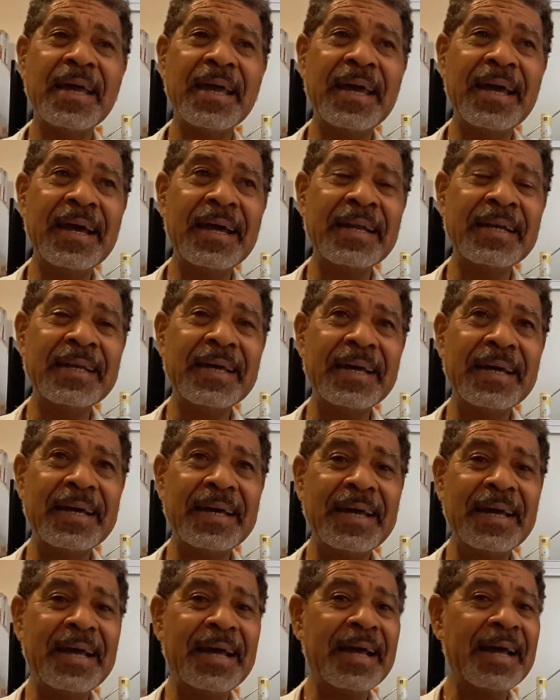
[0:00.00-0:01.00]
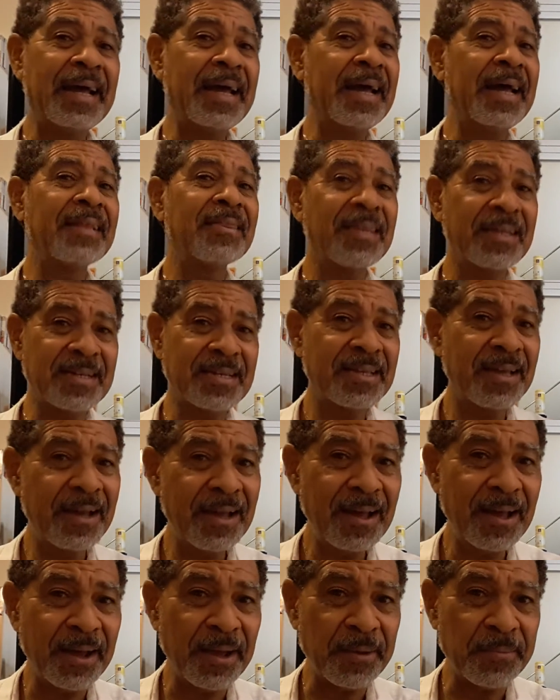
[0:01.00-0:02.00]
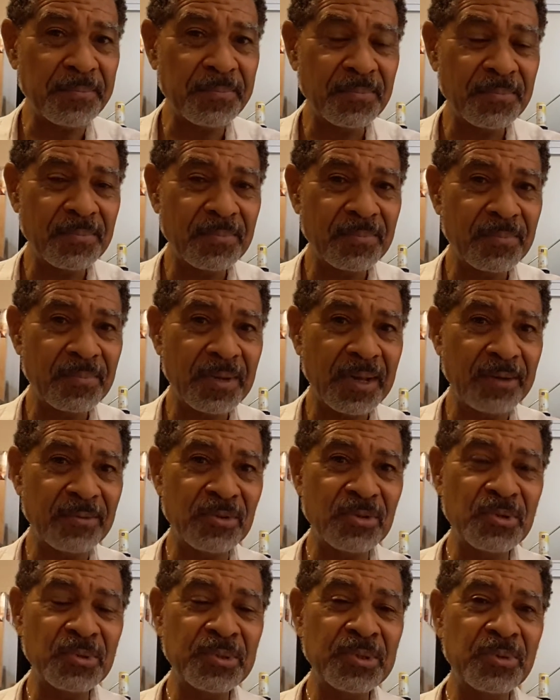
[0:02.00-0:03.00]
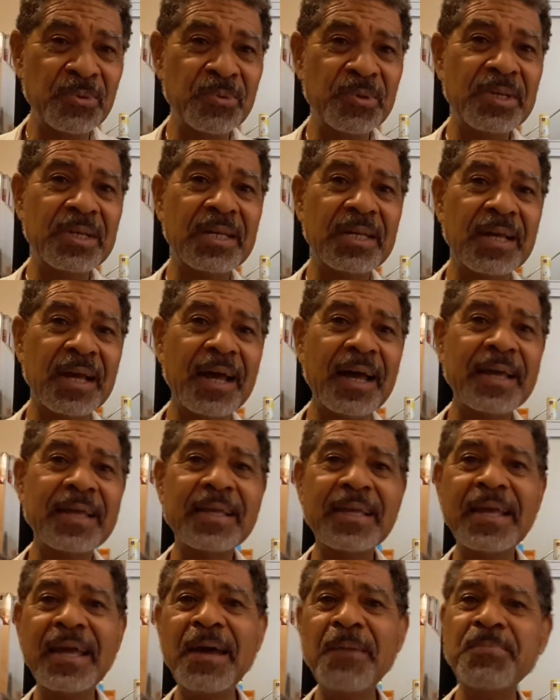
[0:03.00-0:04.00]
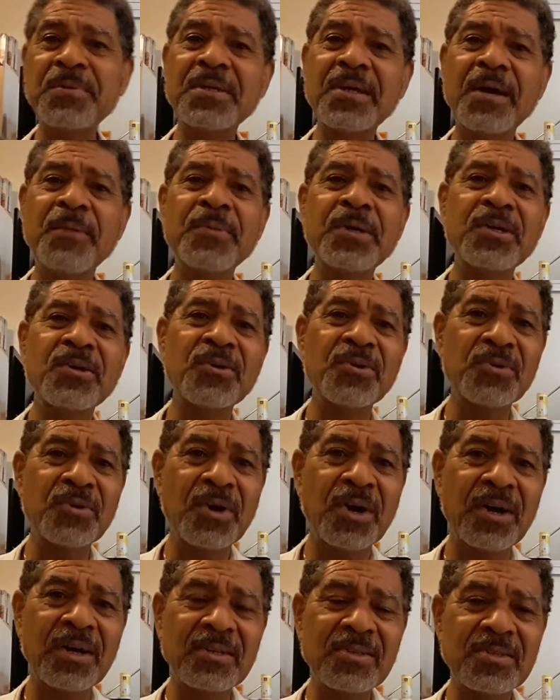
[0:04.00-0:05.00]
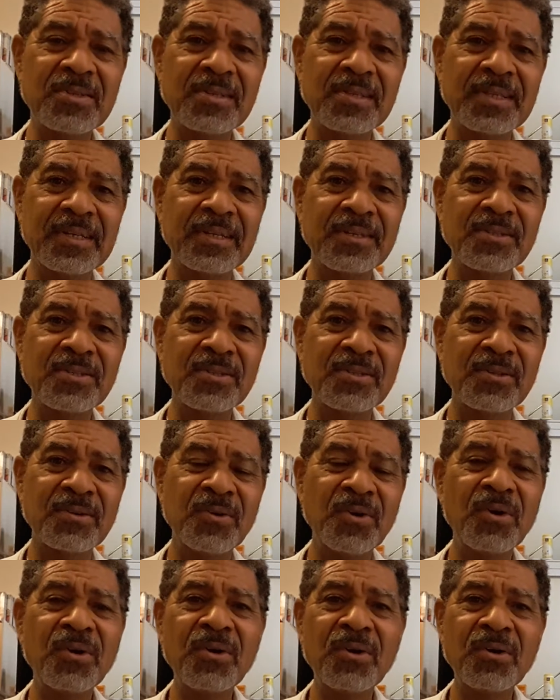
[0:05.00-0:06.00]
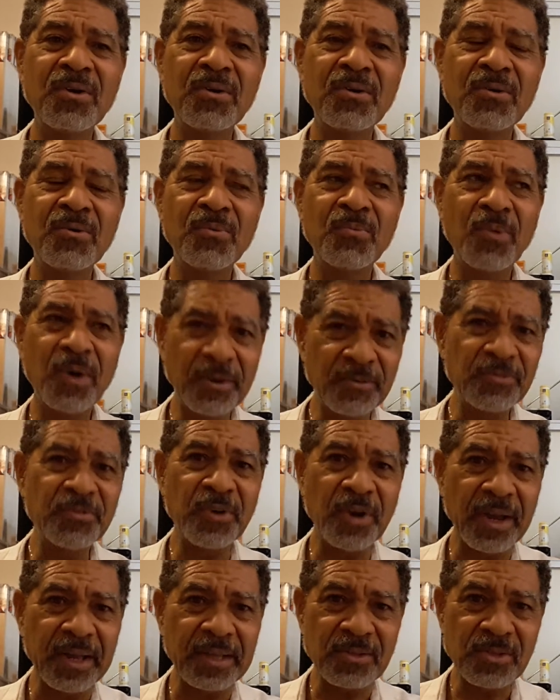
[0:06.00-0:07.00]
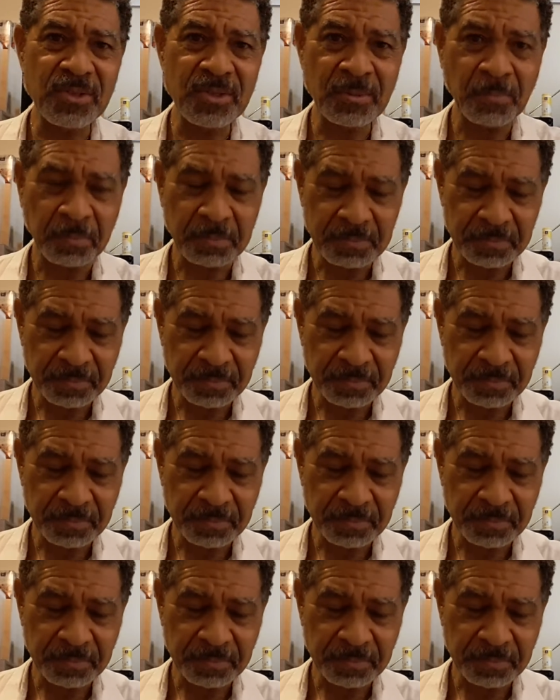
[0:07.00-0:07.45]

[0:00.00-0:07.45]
And at the time I was doing the reading, I kept coming across this one phrase